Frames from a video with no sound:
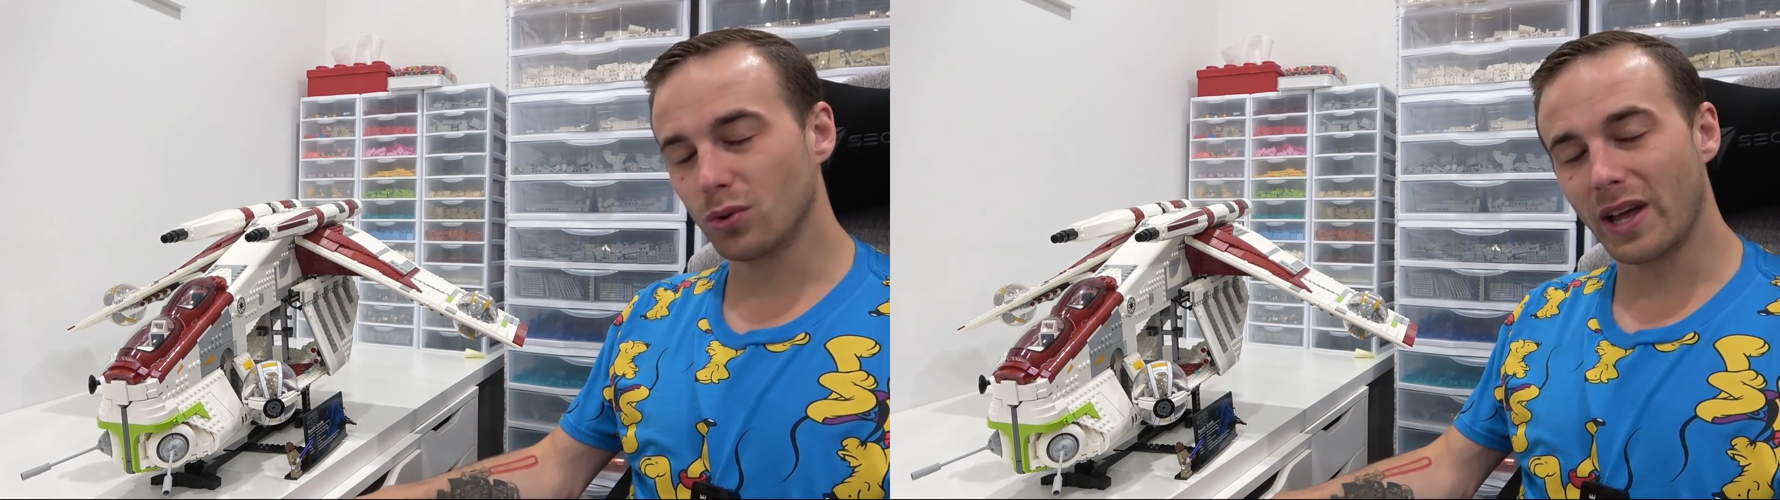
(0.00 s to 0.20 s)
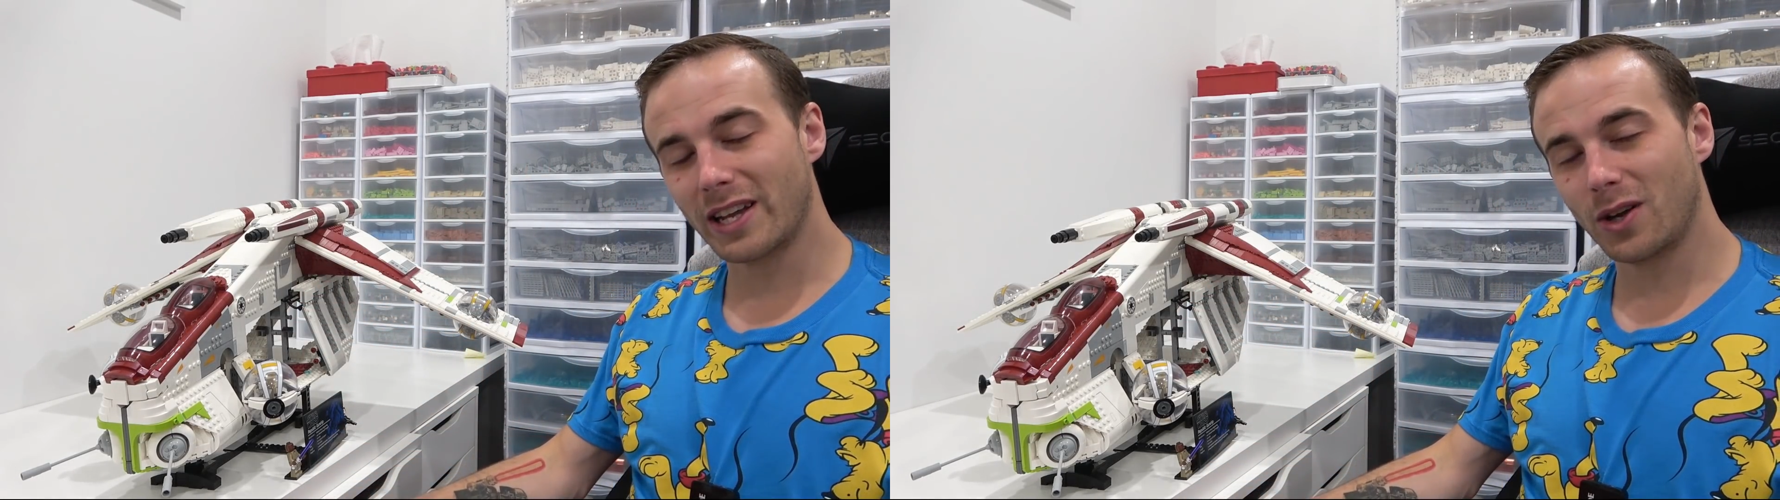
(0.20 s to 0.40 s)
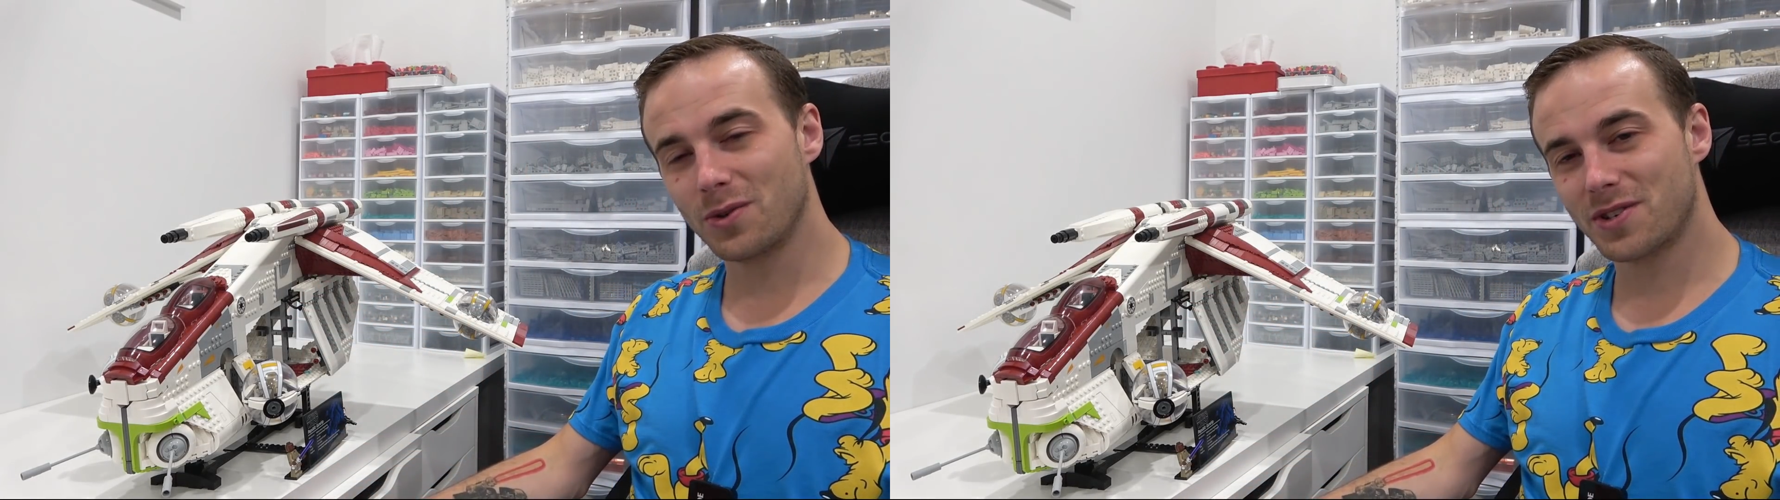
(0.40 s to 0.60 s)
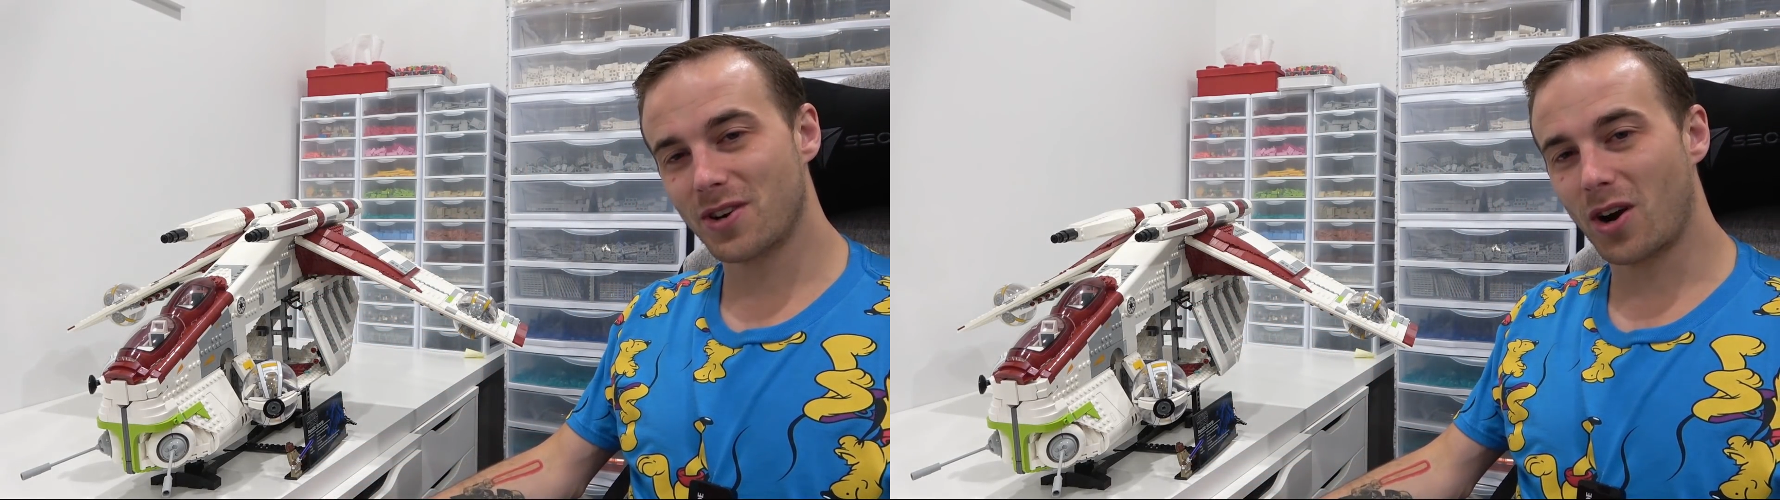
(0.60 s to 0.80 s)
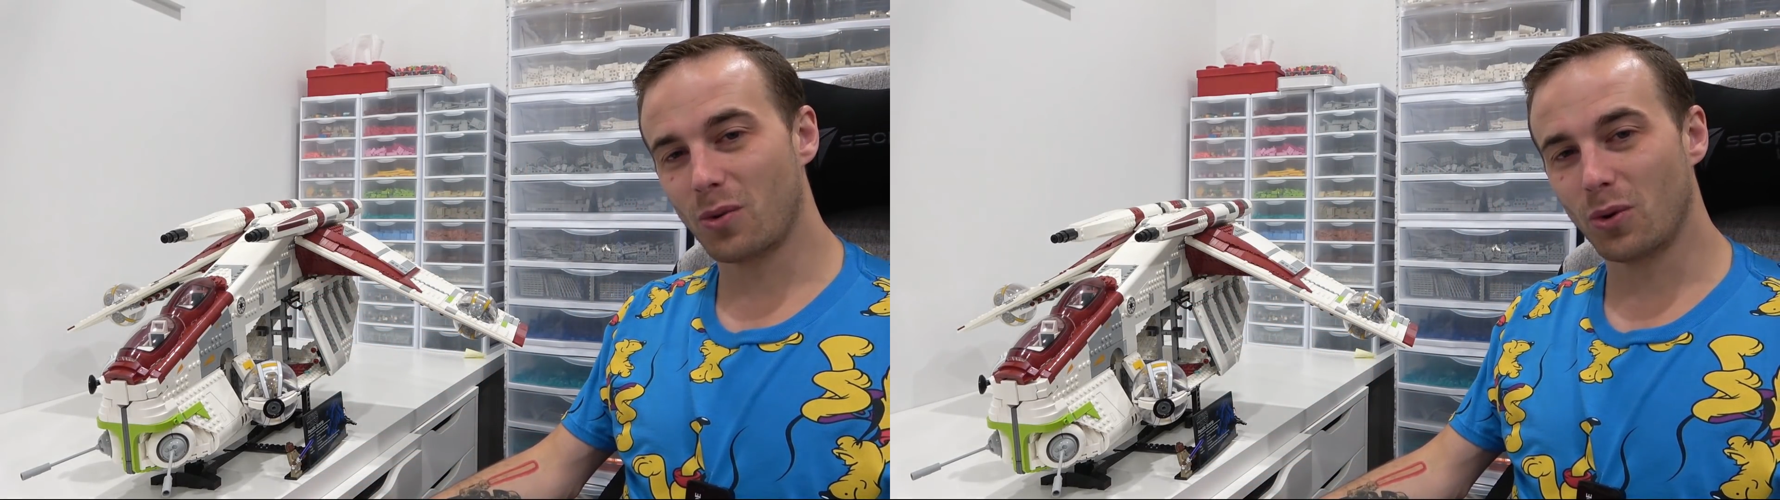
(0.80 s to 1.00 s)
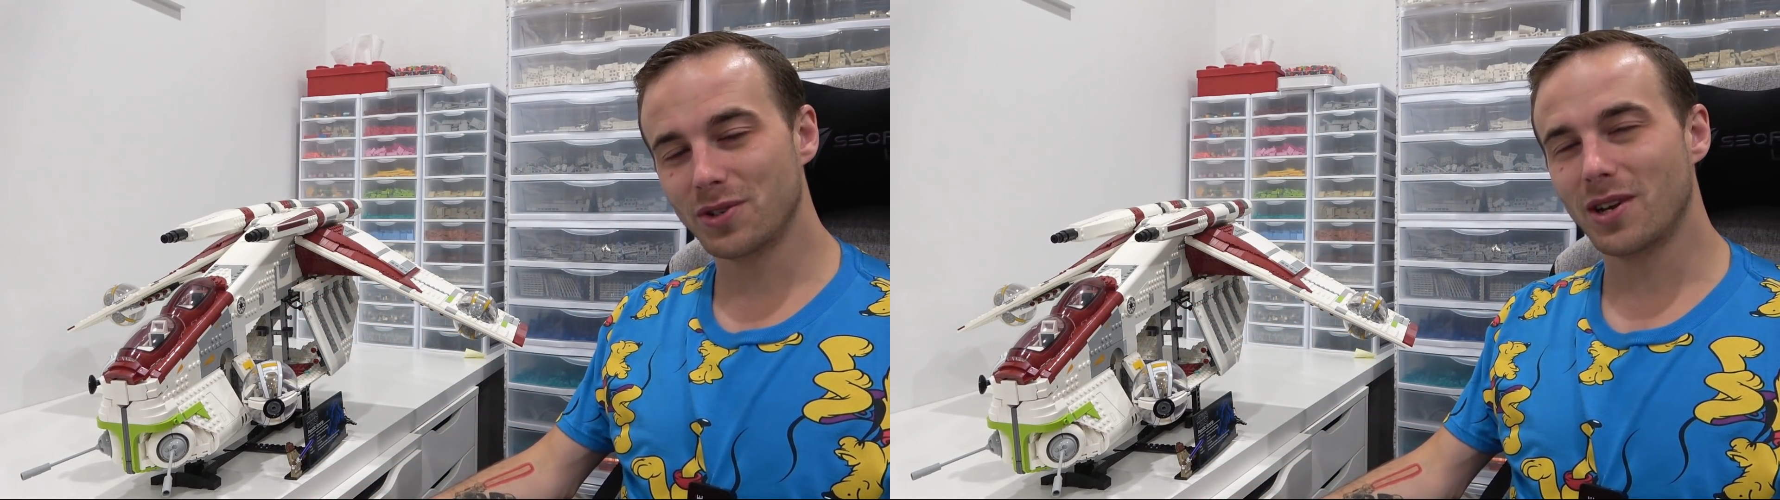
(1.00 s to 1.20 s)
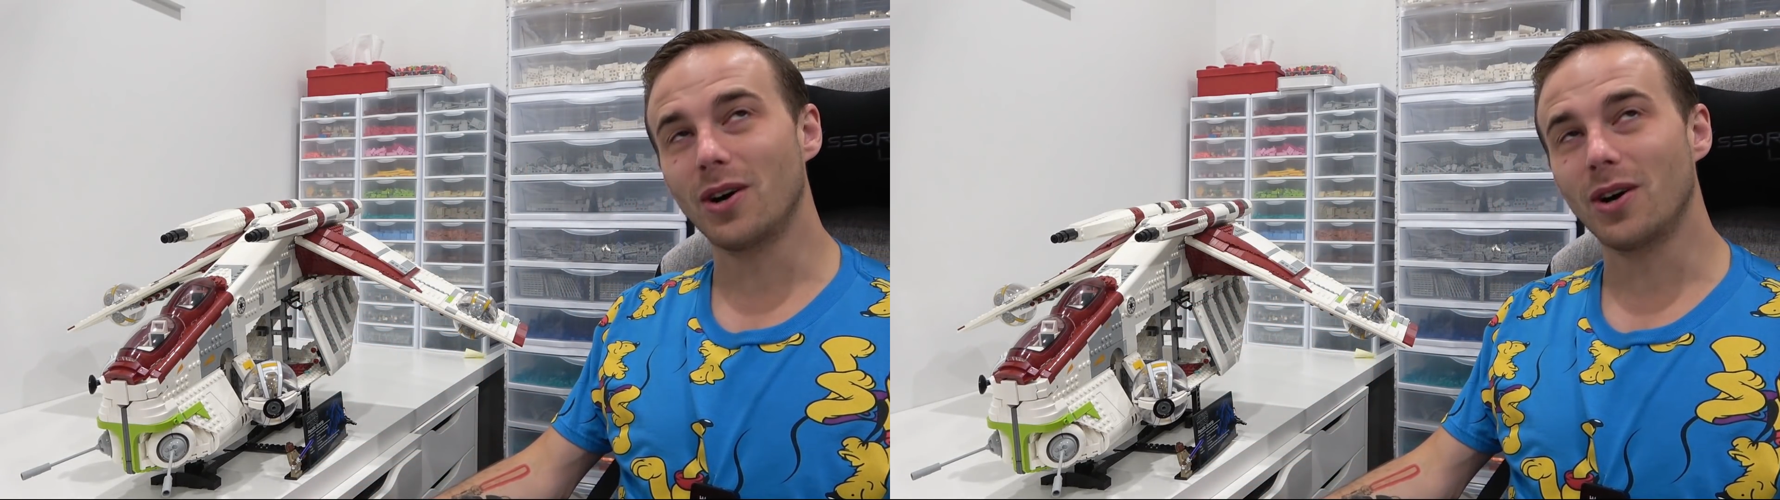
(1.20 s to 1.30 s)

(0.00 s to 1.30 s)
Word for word: LEGO Star Wars